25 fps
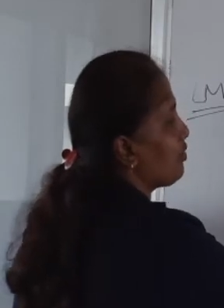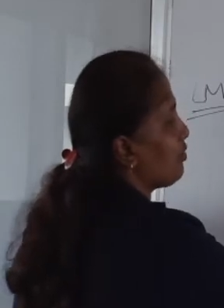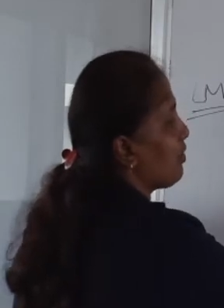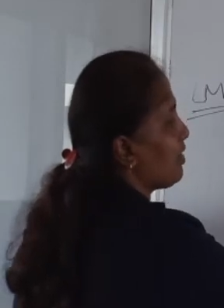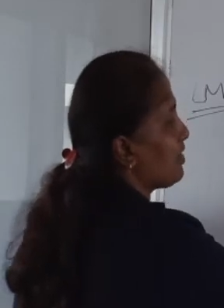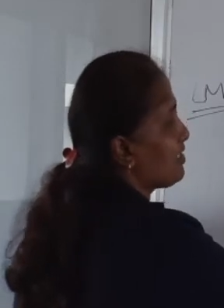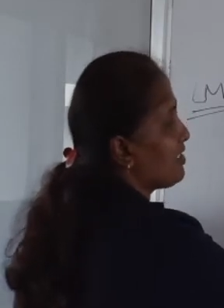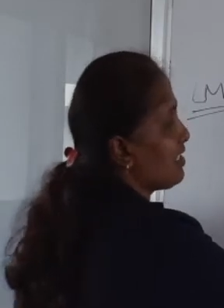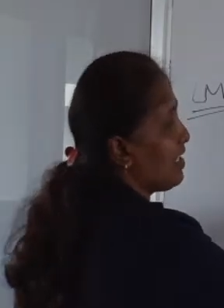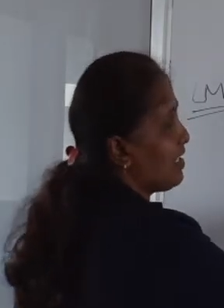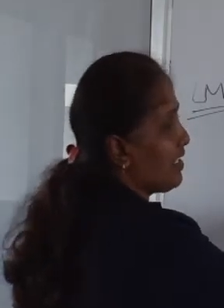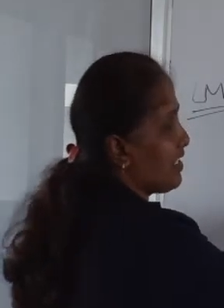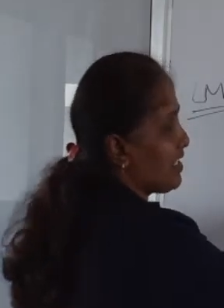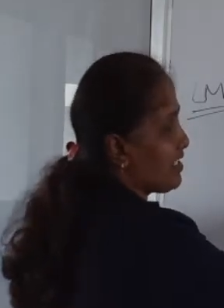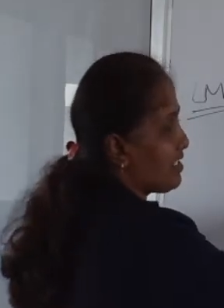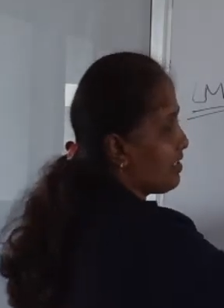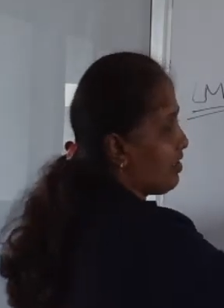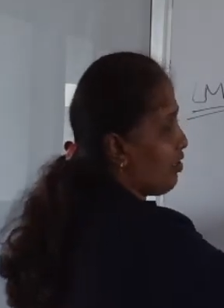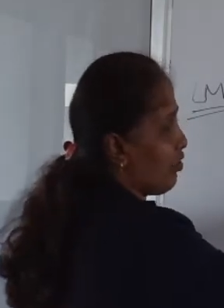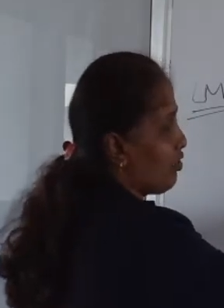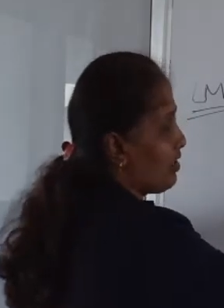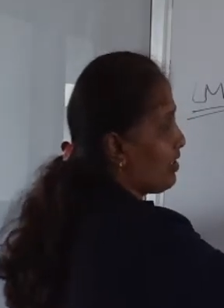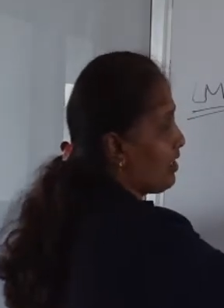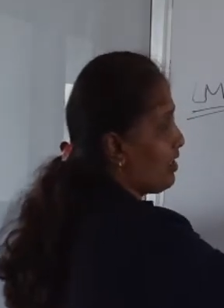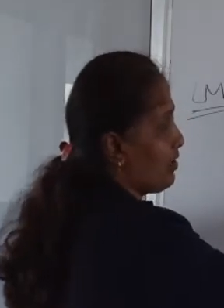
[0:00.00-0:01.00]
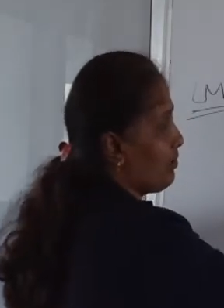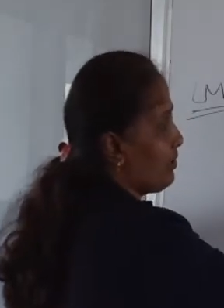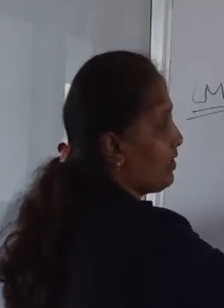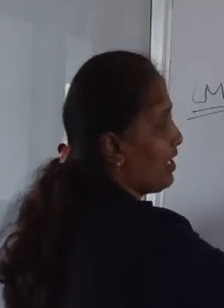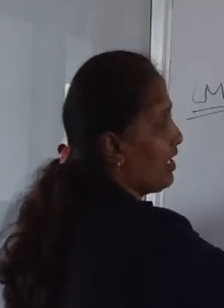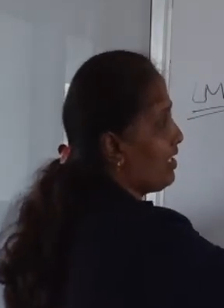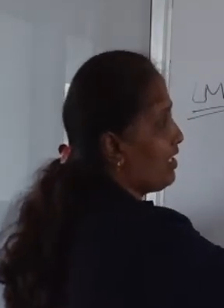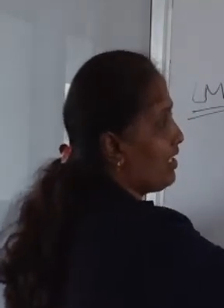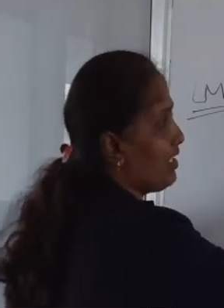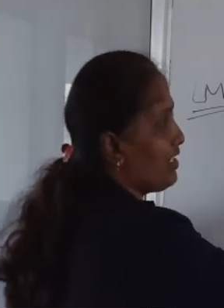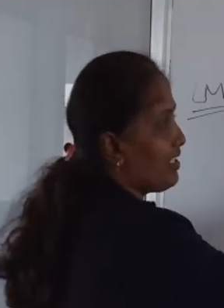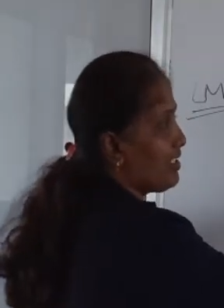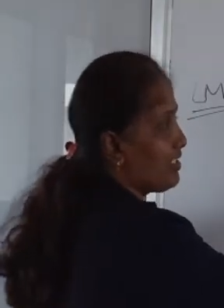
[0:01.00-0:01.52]
So what is the next
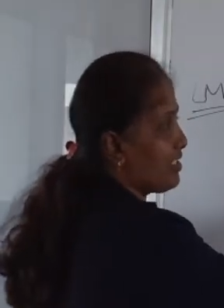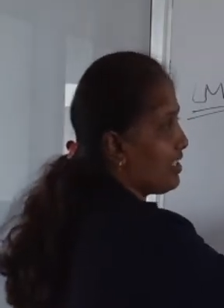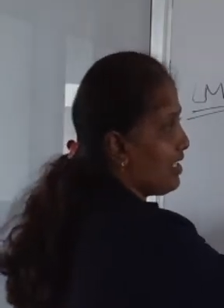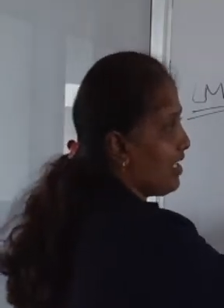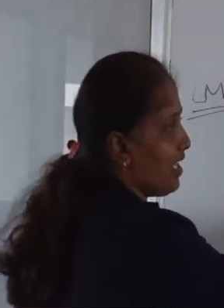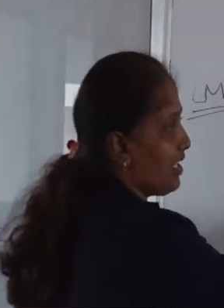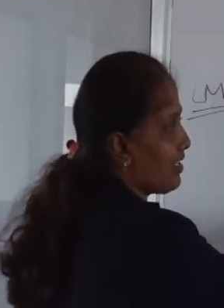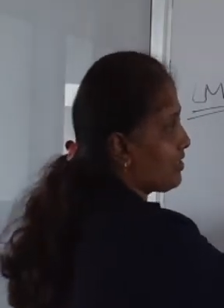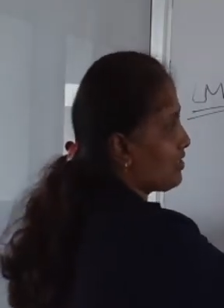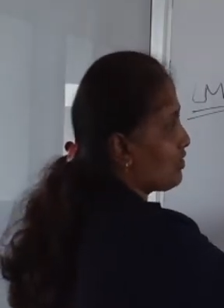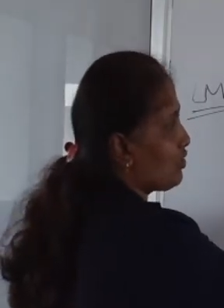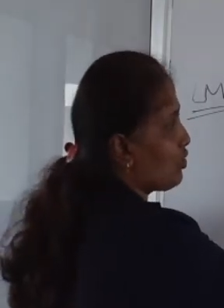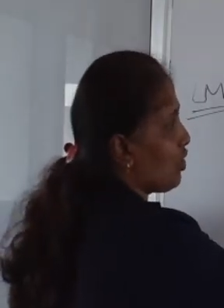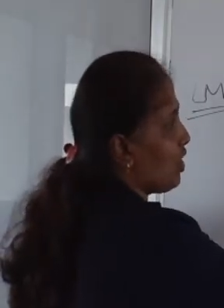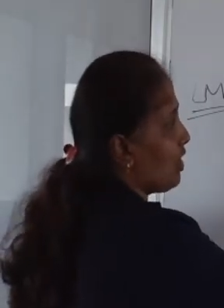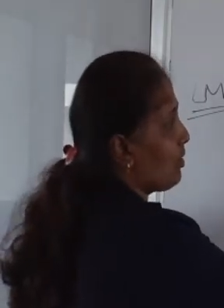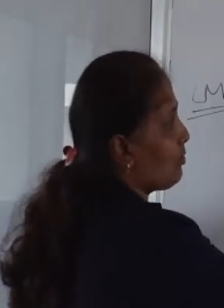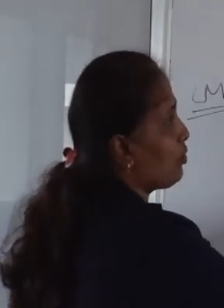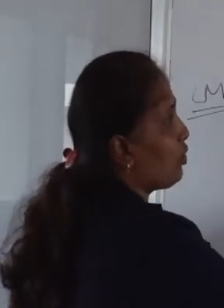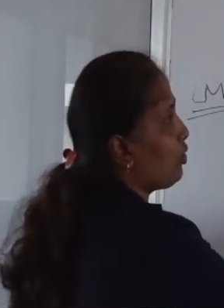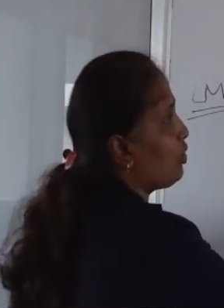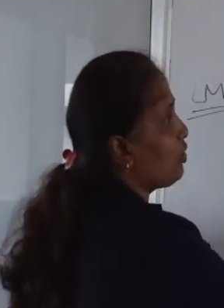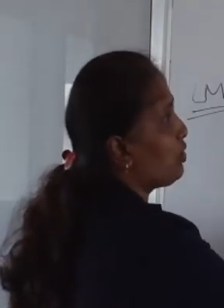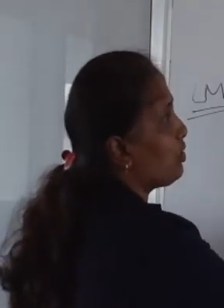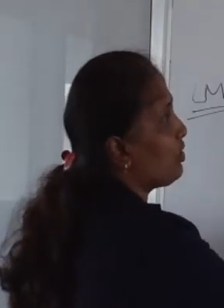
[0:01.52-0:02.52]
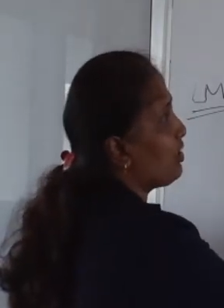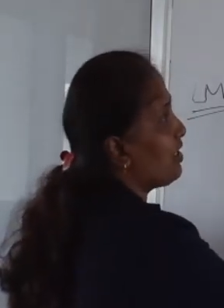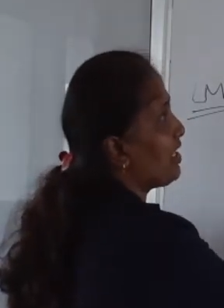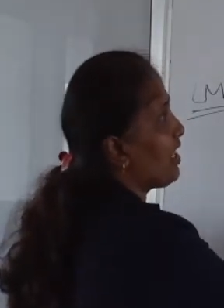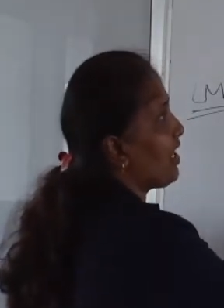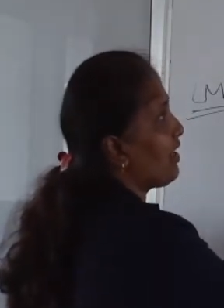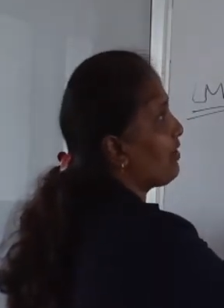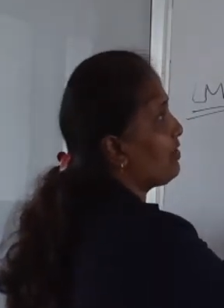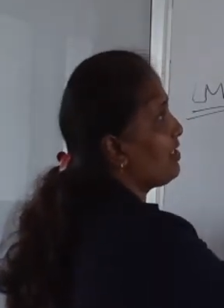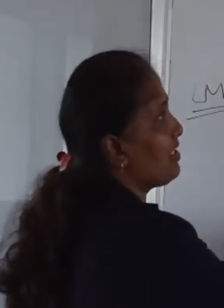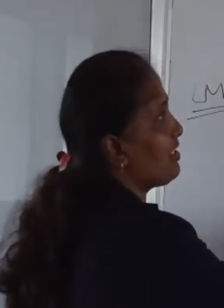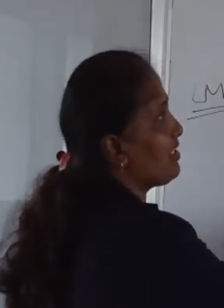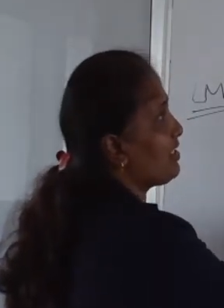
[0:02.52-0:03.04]
non-terminal? It is a S. So I am going to
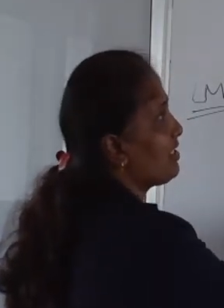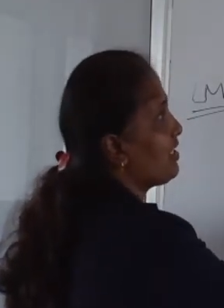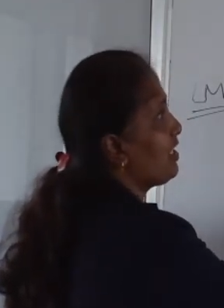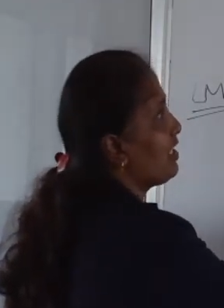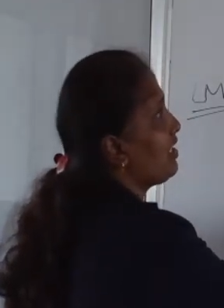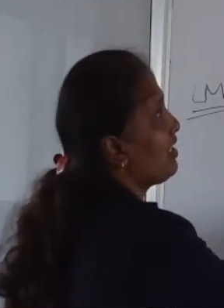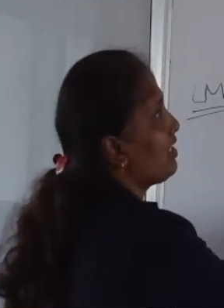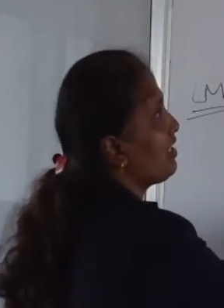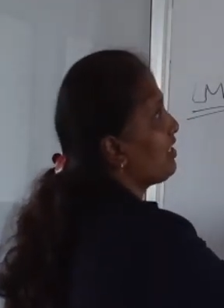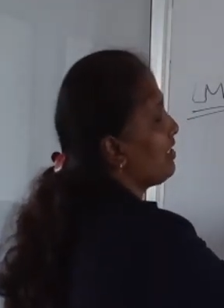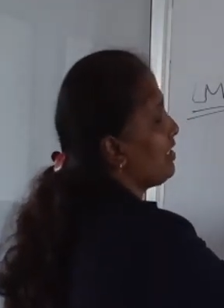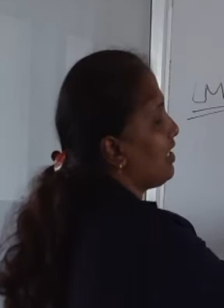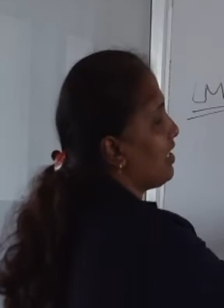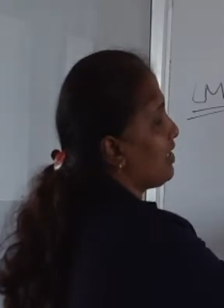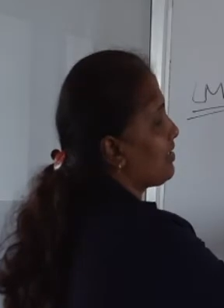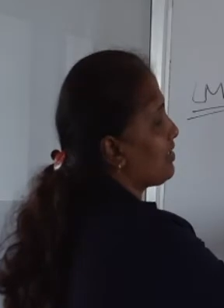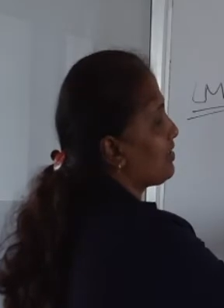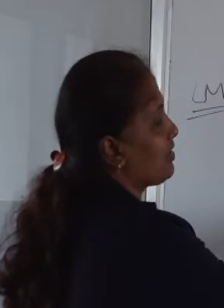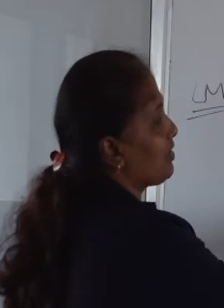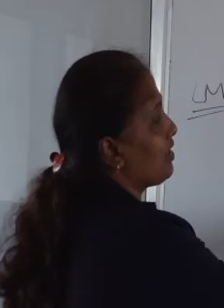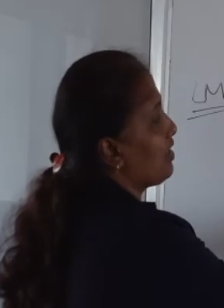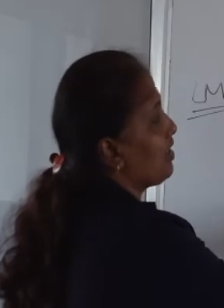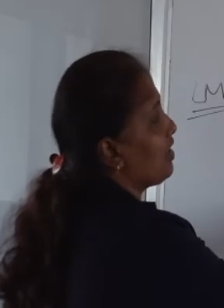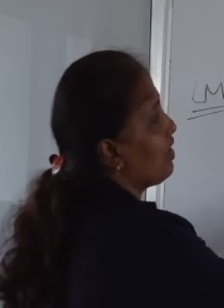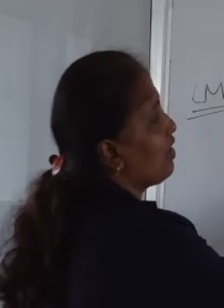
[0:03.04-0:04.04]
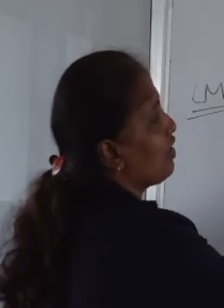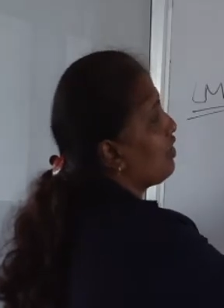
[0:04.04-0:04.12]
derive this S.